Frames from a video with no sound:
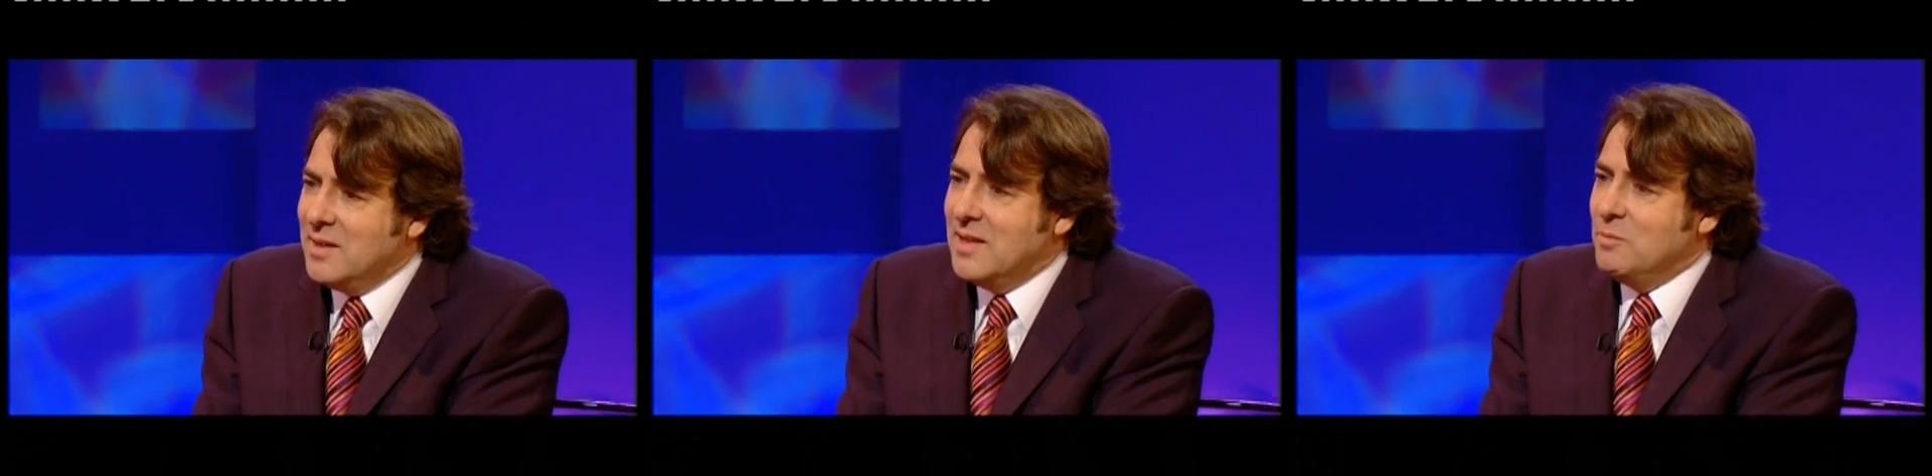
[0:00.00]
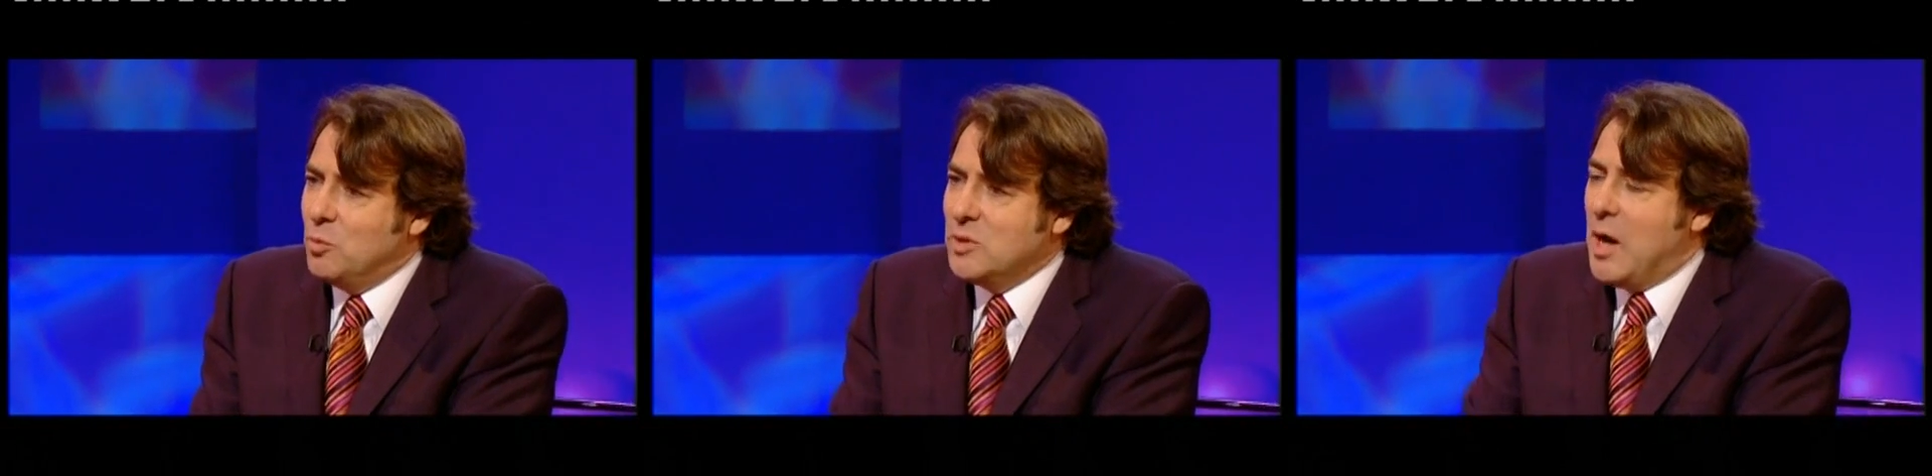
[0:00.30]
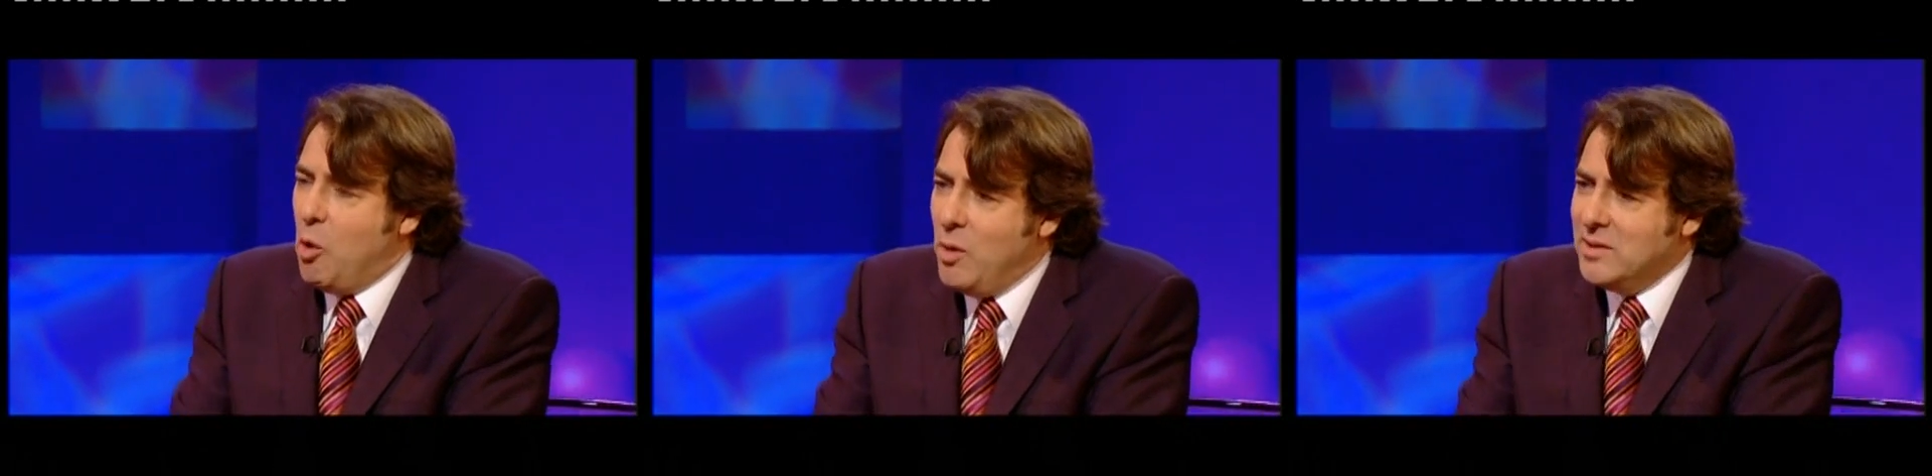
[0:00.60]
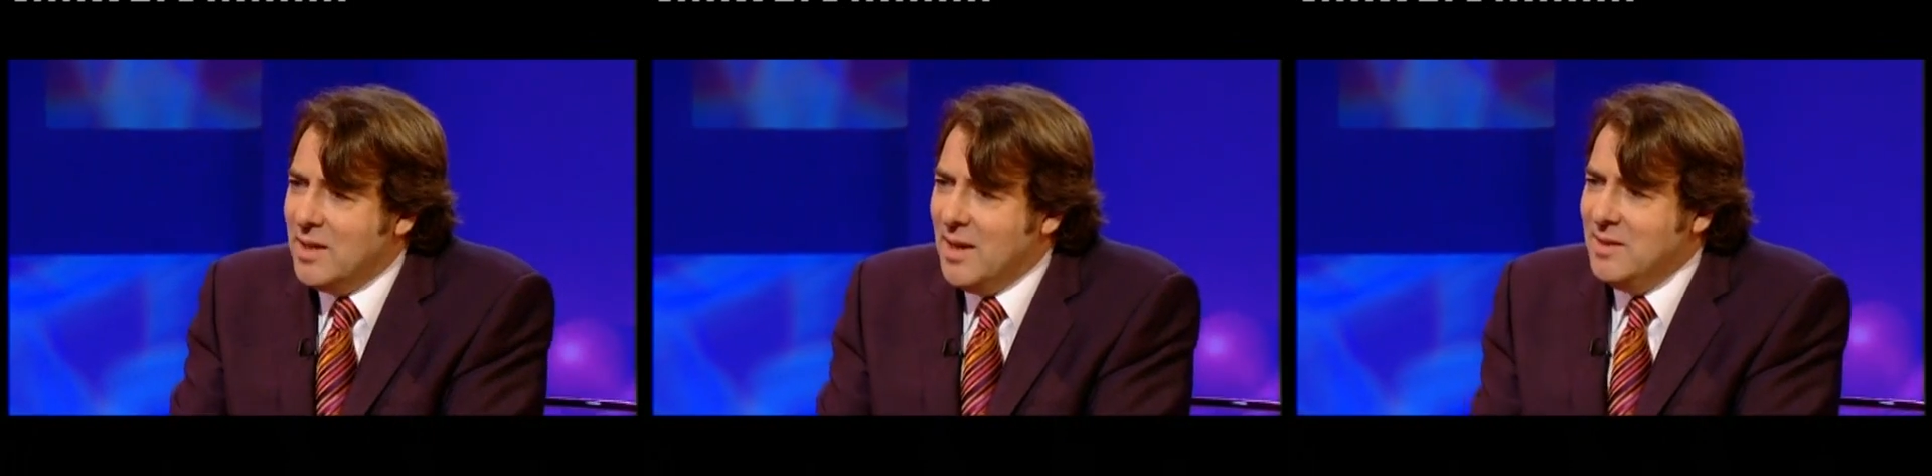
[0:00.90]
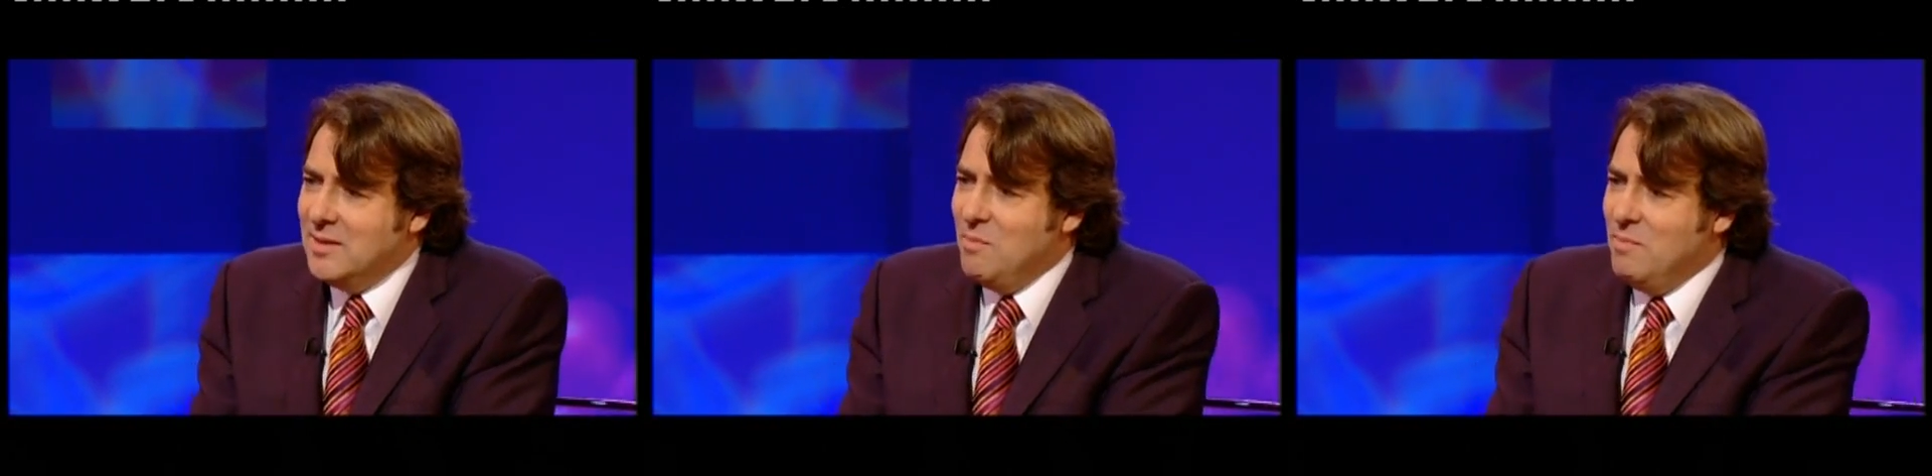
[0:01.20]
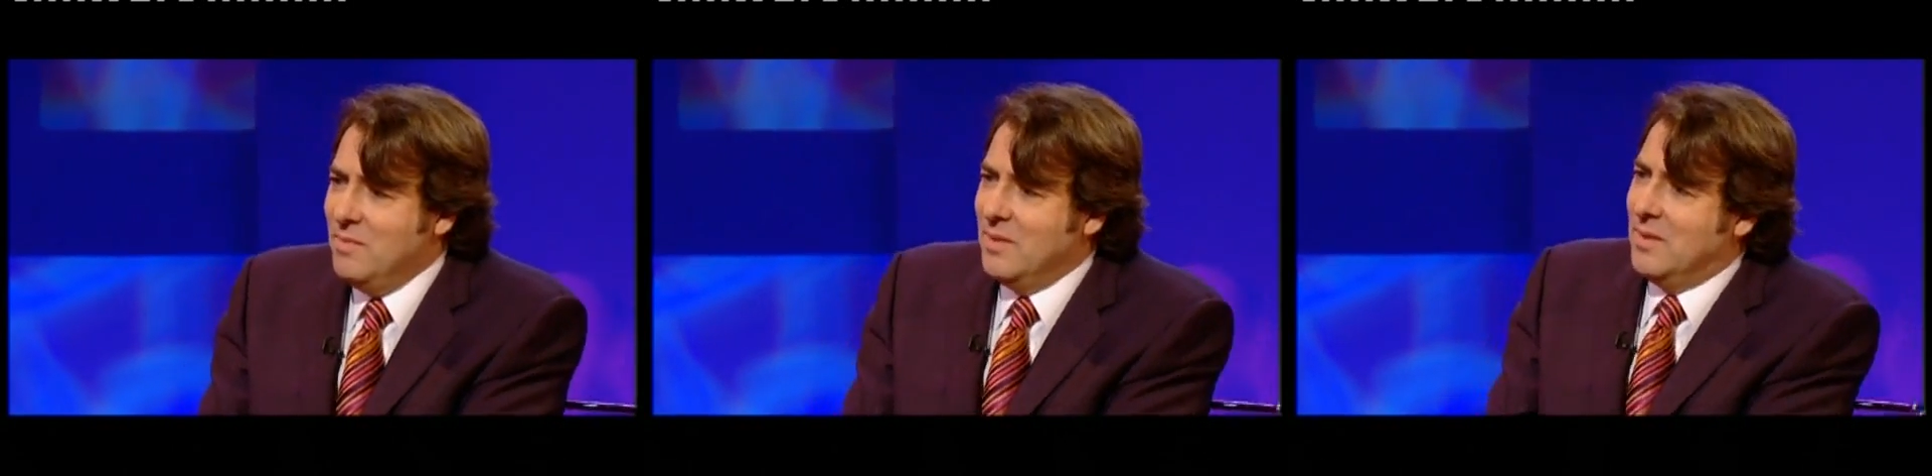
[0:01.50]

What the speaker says: Was that always the case, Tim?